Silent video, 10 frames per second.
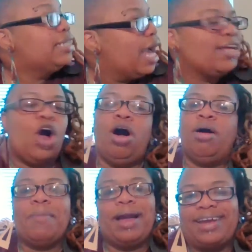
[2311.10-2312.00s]
Yeah.
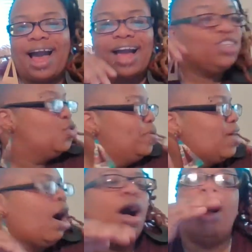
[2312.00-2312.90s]
Oh my God.
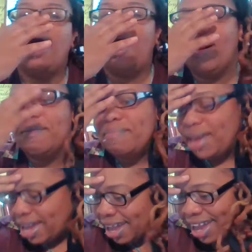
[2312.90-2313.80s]
Oh
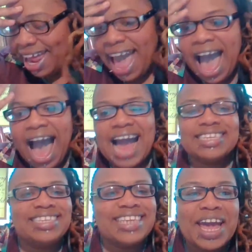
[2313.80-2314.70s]
man.
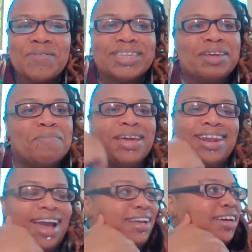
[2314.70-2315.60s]
I stay with the
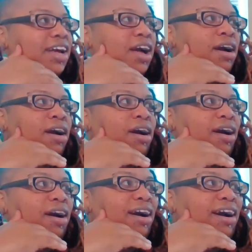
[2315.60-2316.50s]
midnight. 2 in the
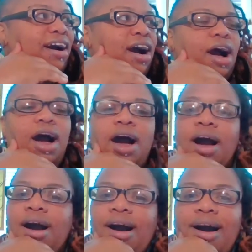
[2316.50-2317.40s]
morning, just
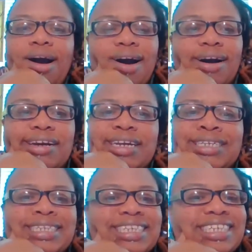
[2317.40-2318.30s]
randomly making
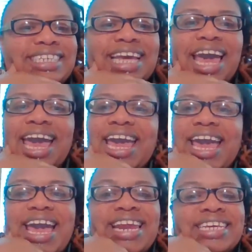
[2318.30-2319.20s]
cookies or
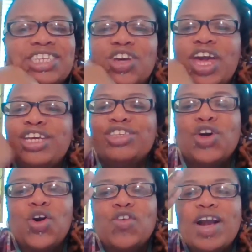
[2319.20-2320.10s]
And it's
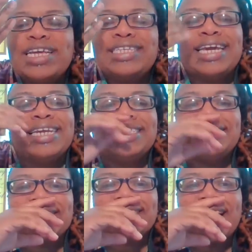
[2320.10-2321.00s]
so crazy, and it's
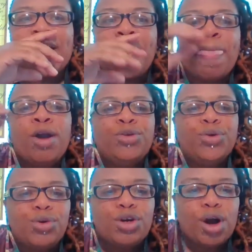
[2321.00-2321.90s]
just like
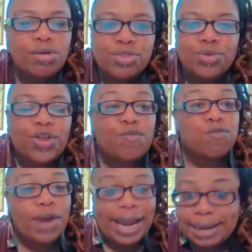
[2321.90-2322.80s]
you go through the
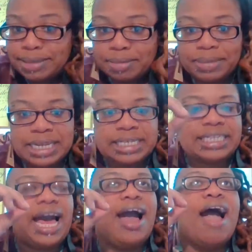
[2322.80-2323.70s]
randomness.
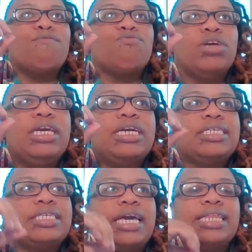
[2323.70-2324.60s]
I really
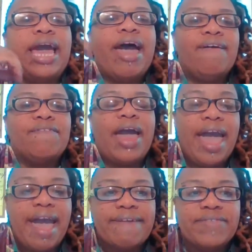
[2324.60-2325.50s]
can say that of
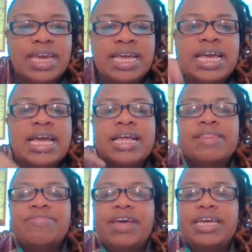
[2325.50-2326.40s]
having
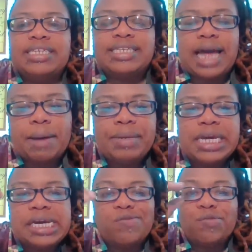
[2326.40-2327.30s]
the
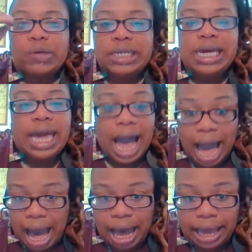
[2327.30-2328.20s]
insomnia really
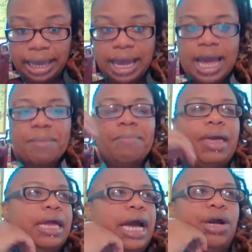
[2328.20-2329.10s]
high,
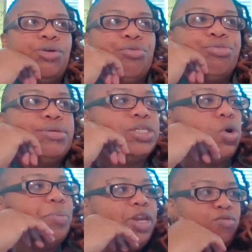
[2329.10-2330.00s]
man, I go through
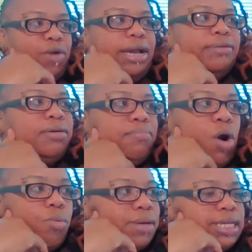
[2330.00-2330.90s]
so many random
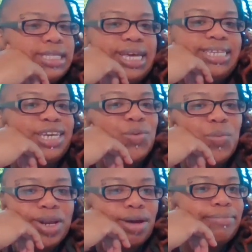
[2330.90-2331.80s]
moments, and then
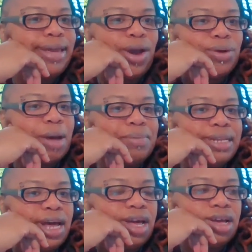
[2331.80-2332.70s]
when I'm down, I'll be
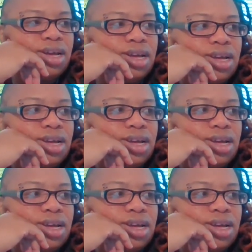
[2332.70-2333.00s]
like,